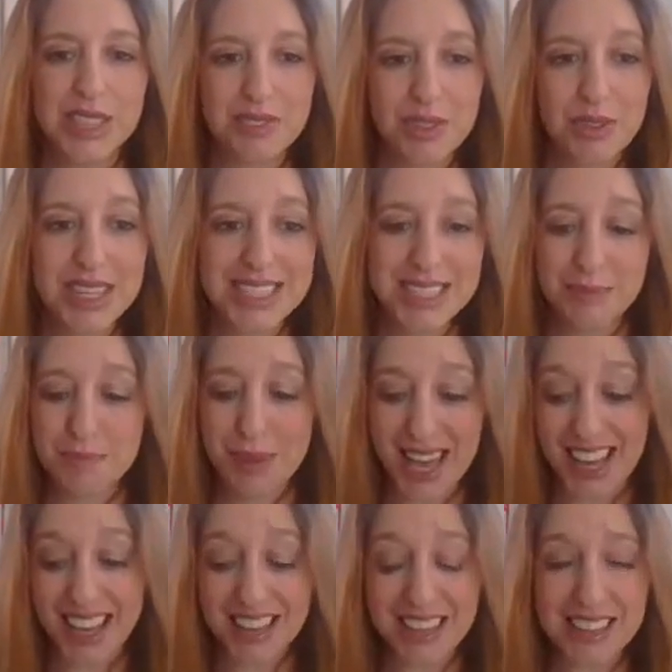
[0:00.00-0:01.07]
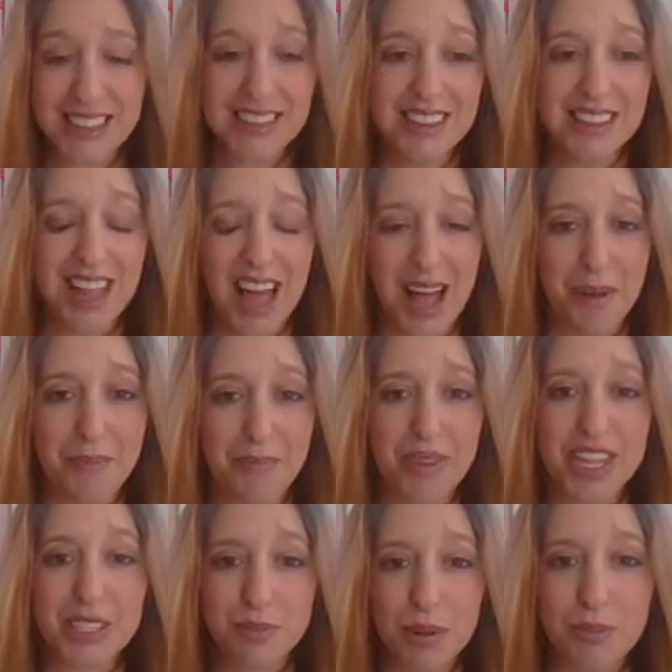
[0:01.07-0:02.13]
So, if you had to pick,
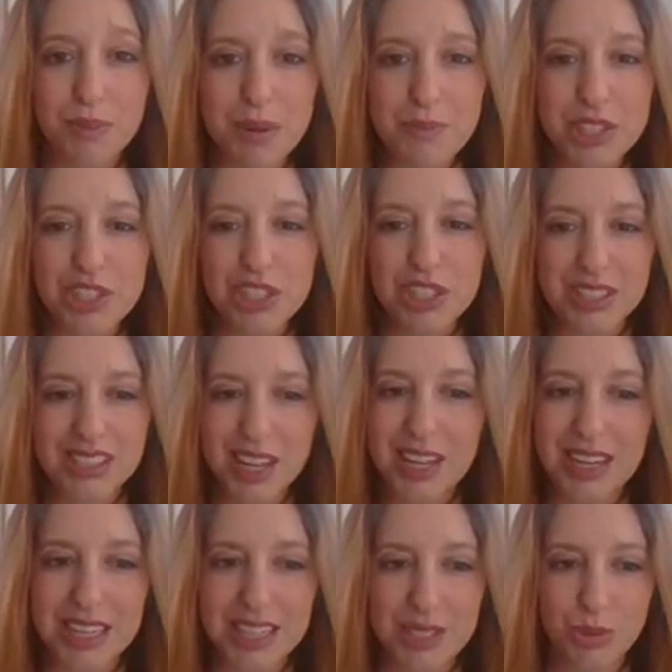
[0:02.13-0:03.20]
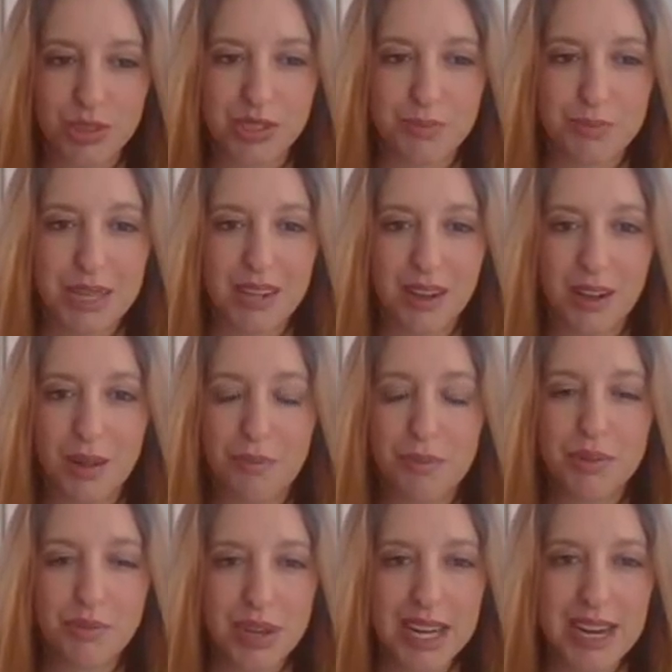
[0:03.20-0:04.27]
I'd probably push you slightly towards PR,
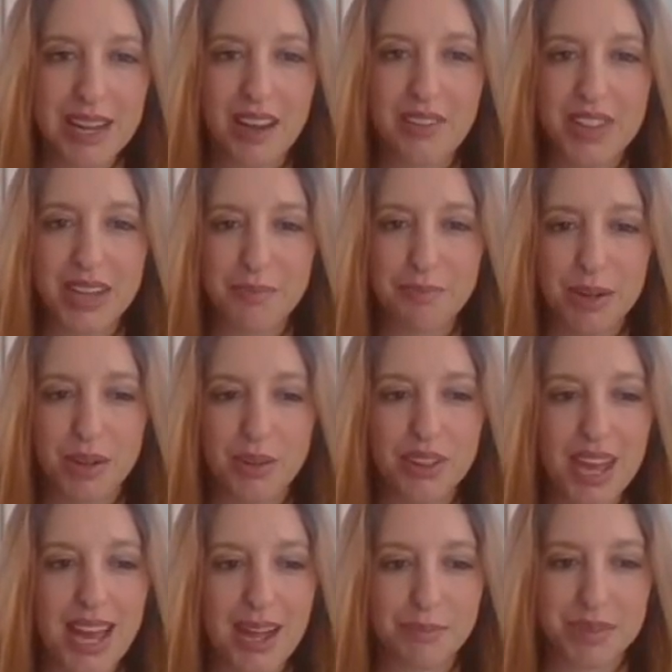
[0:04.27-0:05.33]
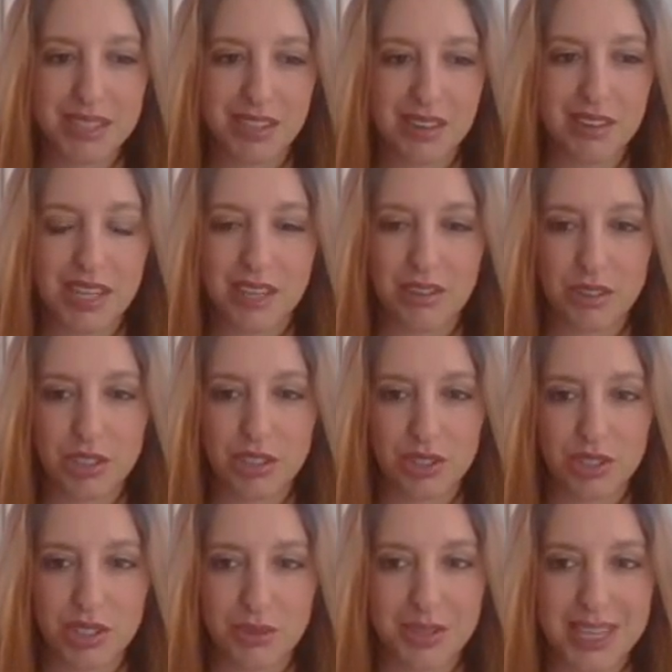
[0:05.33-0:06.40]
but really, I think both are absolutely
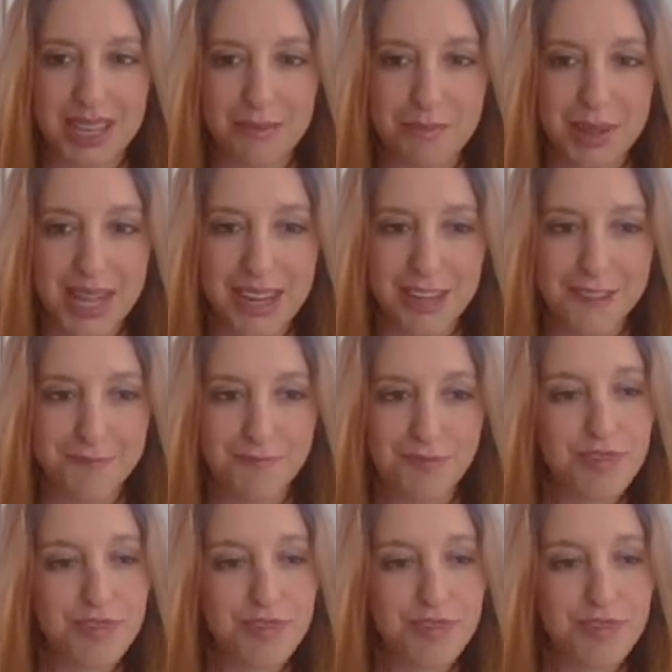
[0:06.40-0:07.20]
crucial to a campaign.